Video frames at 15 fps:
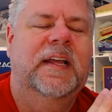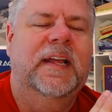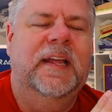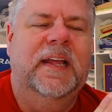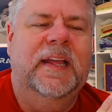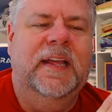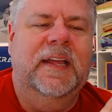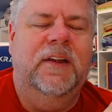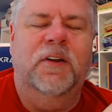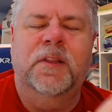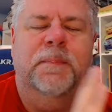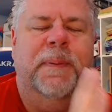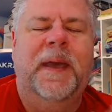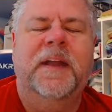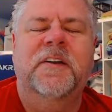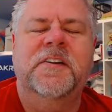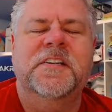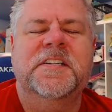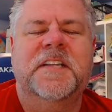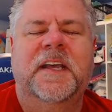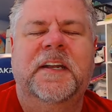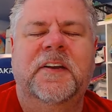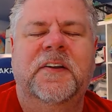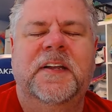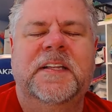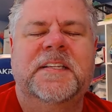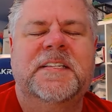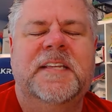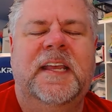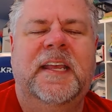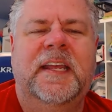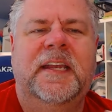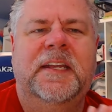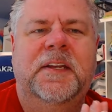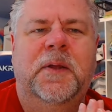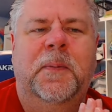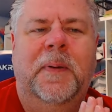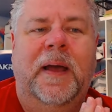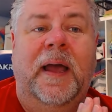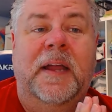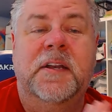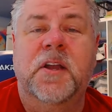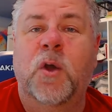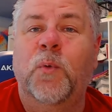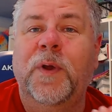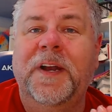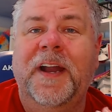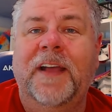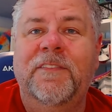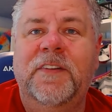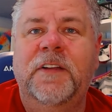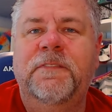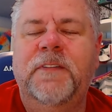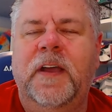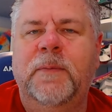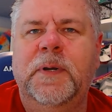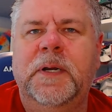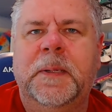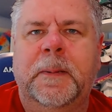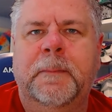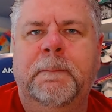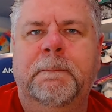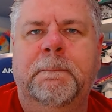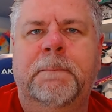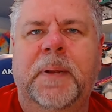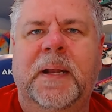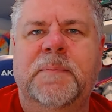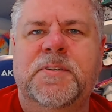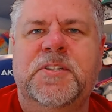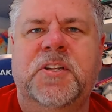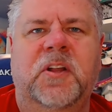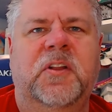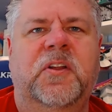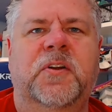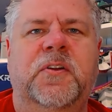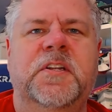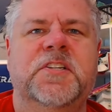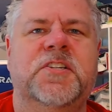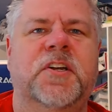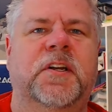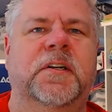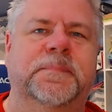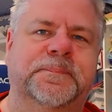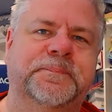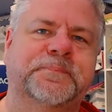and, eh, or the pattern designer and saying, you know, I know we're going to have enough fabric, but I'm still a little concerned.